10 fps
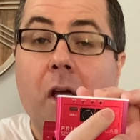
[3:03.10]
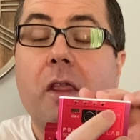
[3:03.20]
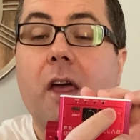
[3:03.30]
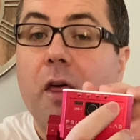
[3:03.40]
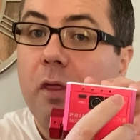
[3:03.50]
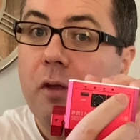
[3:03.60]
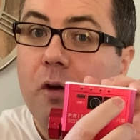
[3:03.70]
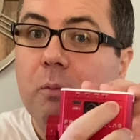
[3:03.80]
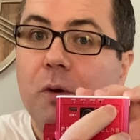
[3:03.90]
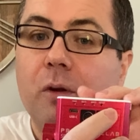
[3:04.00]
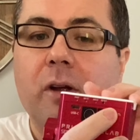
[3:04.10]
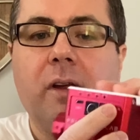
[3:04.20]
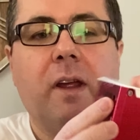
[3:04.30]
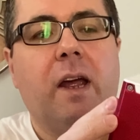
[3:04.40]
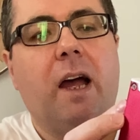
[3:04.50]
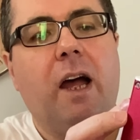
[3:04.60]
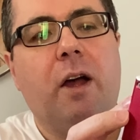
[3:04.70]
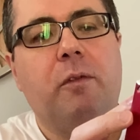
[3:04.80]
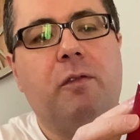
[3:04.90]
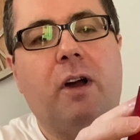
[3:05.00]
their thermal
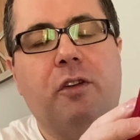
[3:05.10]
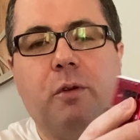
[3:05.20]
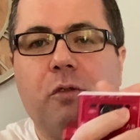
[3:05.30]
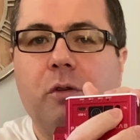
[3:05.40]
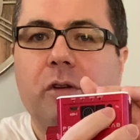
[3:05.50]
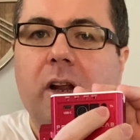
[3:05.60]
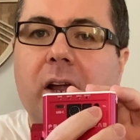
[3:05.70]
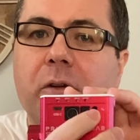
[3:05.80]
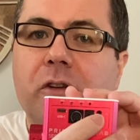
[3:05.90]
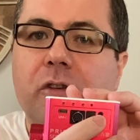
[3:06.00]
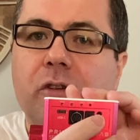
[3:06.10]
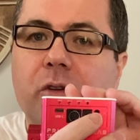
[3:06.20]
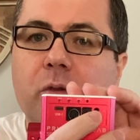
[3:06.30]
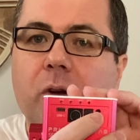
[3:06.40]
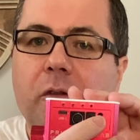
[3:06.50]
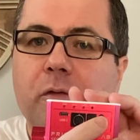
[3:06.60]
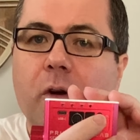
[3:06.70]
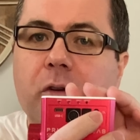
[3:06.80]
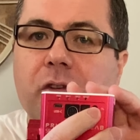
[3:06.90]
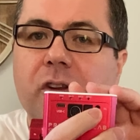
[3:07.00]
uh, device, which will allow you to do uh,
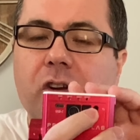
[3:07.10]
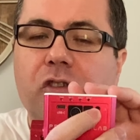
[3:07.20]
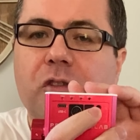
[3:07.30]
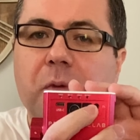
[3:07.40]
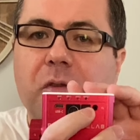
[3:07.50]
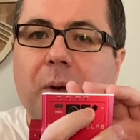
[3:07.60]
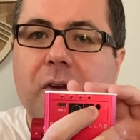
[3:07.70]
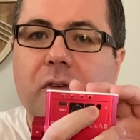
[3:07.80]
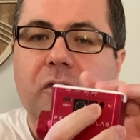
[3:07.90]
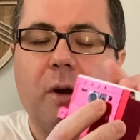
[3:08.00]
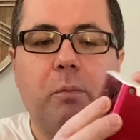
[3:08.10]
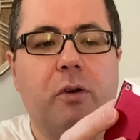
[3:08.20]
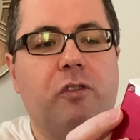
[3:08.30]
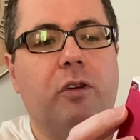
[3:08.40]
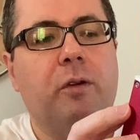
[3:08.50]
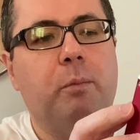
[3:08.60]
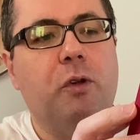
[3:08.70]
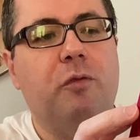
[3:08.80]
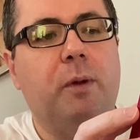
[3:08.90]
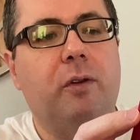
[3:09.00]
focus and adjustments based on temperature
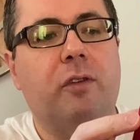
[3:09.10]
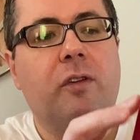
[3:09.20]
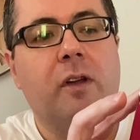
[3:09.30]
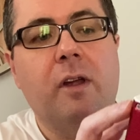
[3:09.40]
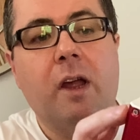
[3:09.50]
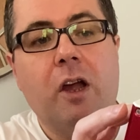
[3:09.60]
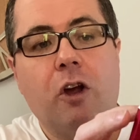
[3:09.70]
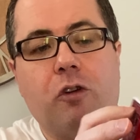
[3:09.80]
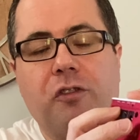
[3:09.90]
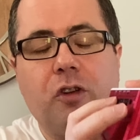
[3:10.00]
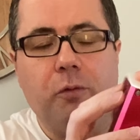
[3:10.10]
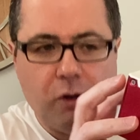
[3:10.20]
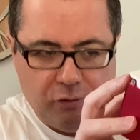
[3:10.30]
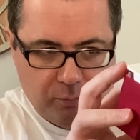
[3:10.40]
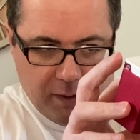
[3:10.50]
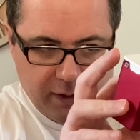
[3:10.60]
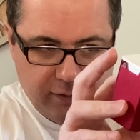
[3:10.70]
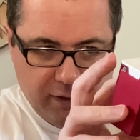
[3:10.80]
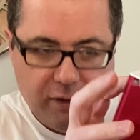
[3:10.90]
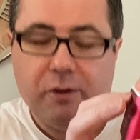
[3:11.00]
movements. Across the top we've got some
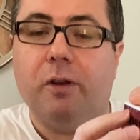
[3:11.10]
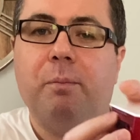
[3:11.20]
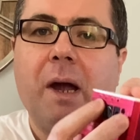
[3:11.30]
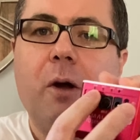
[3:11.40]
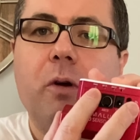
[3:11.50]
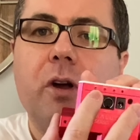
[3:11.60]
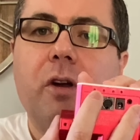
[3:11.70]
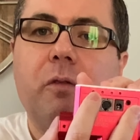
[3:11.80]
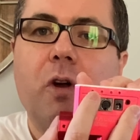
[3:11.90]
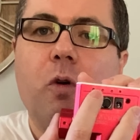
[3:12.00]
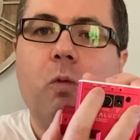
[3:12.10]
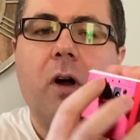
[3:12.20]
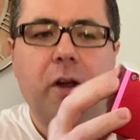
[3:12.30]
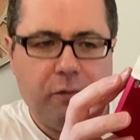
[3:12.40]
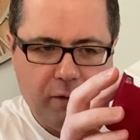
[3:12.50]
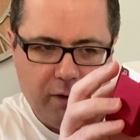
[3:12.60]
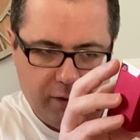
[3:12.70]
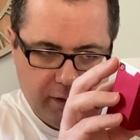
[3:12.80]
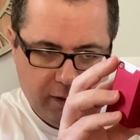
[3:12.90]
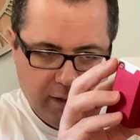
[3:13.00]
LEDs, we've got the power, we've got a
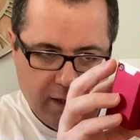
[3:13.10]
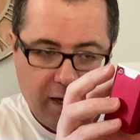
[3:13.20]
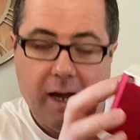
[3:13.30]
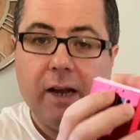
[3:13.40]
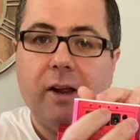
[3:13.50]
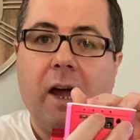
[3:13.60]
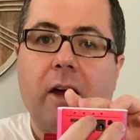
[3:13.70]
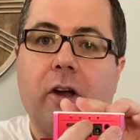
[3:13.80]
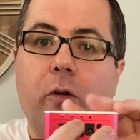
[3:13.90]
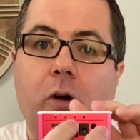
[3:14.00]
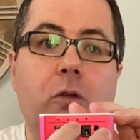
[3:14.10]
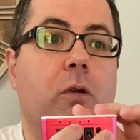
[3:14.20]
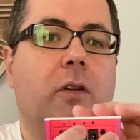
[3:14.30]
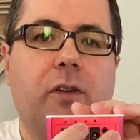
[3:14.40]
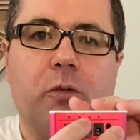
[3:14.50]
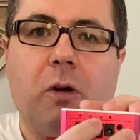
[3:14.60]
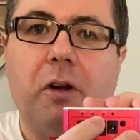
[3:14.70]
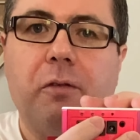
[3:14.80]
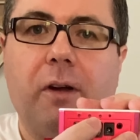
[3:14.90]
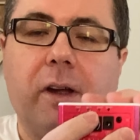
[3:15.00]
Wi-Fi and Arco. Oh, said
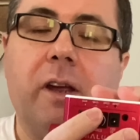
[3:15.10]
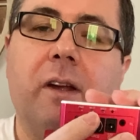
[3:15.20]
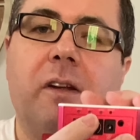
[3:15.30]
Wi-Fi.